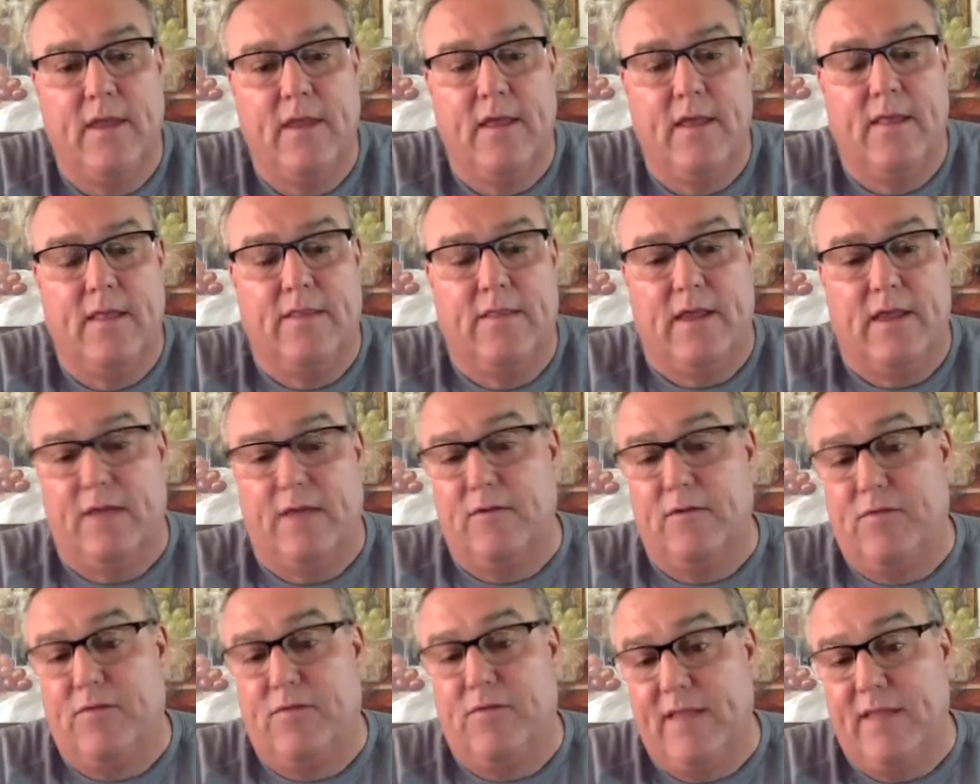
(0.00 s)
The
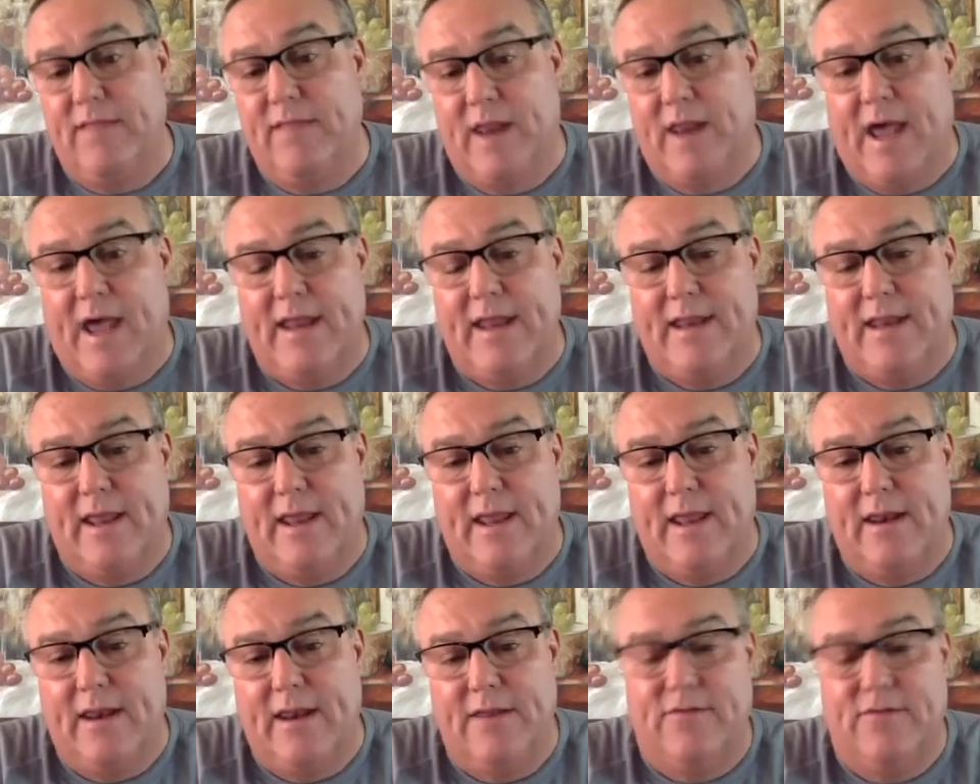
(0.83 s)
other thing that I
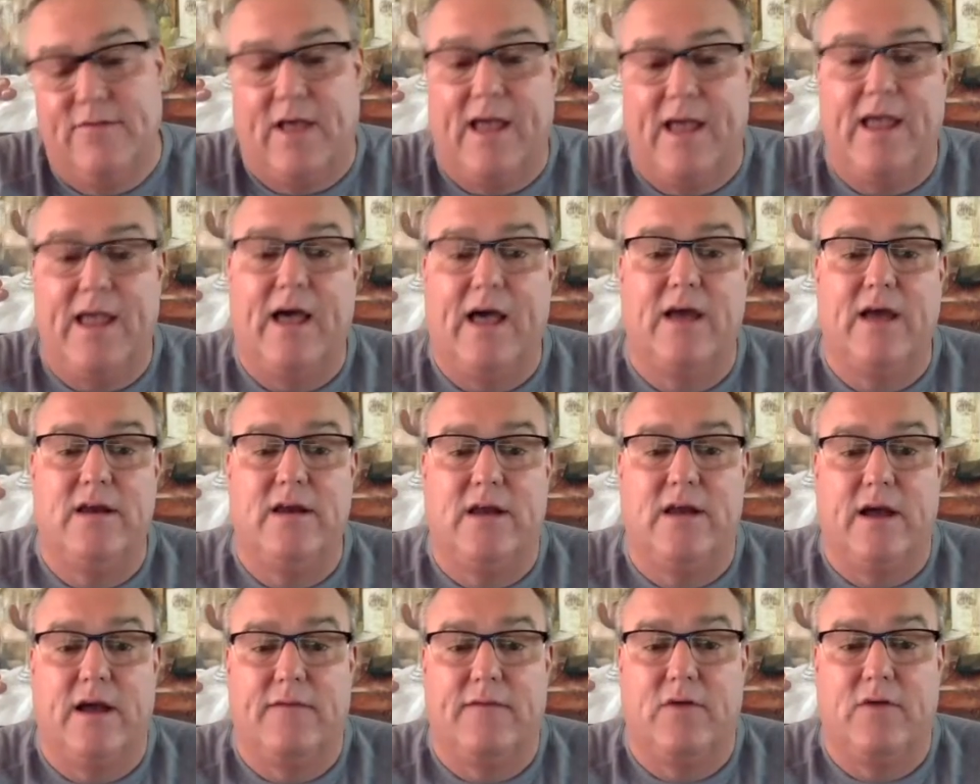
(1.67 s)
did is I
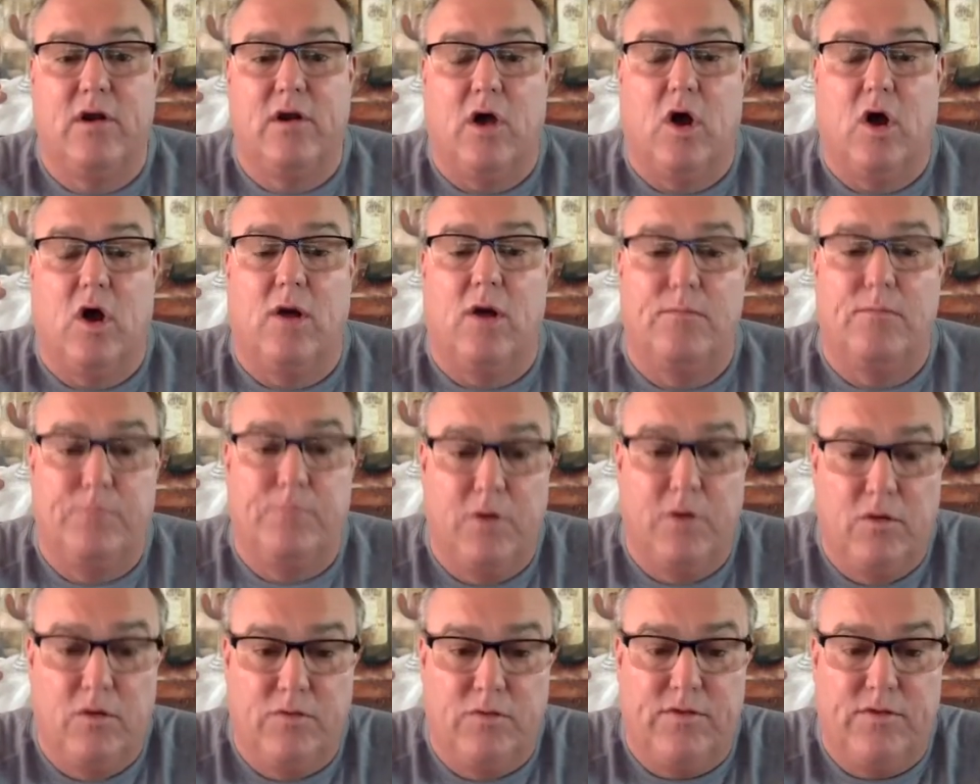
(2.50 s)
uncovered our
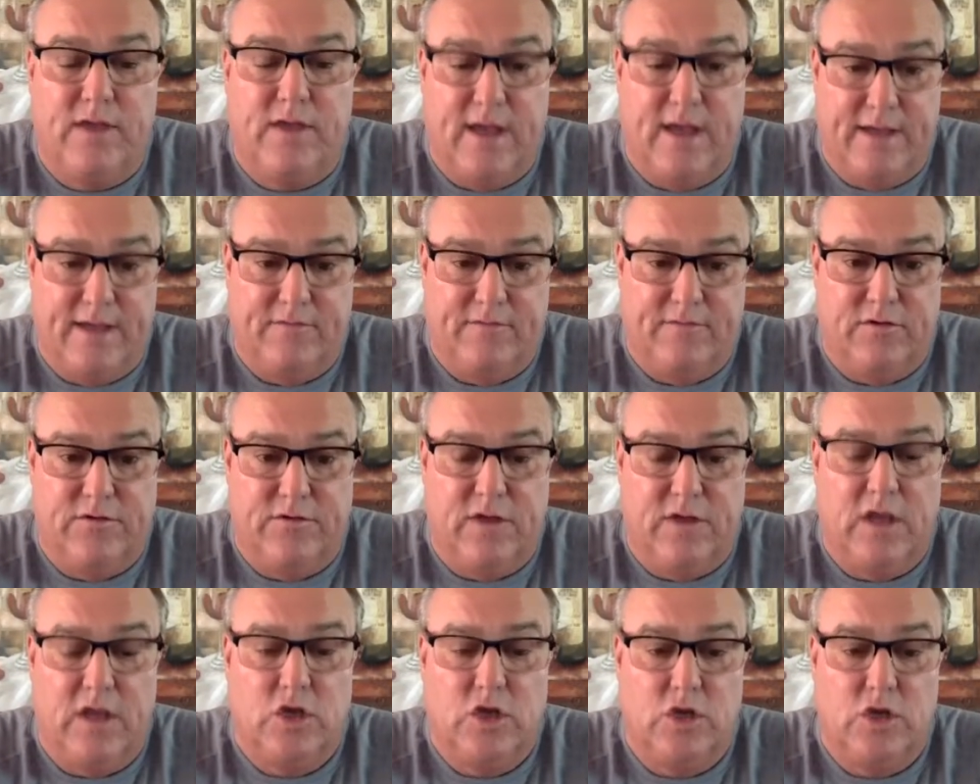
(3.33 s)
booth
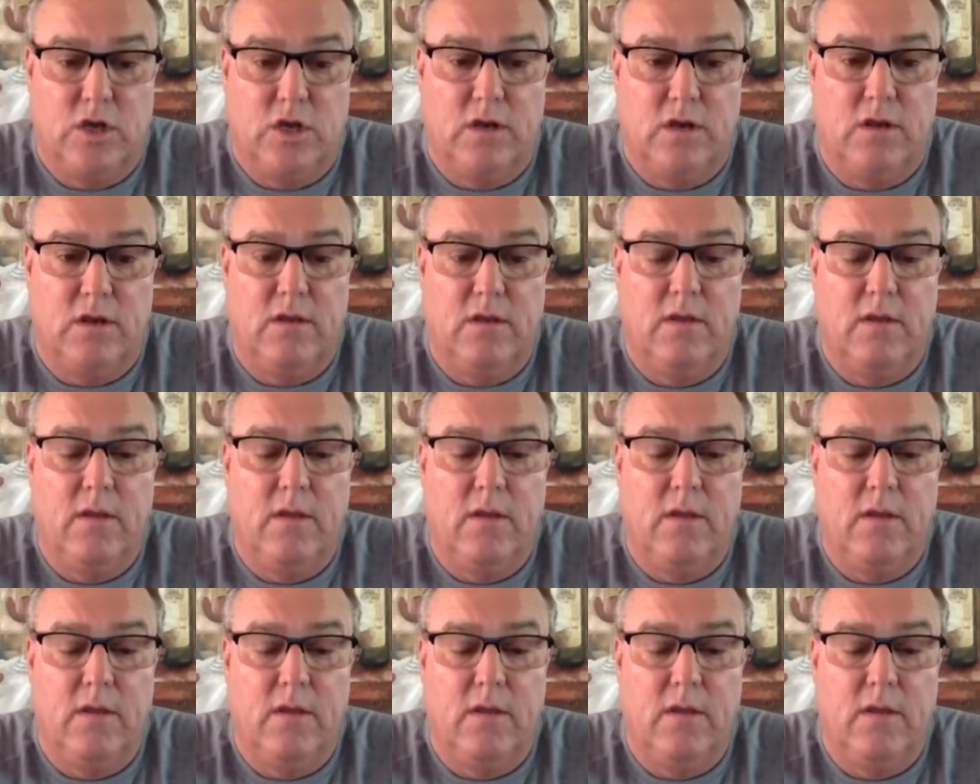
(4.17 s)
conversation.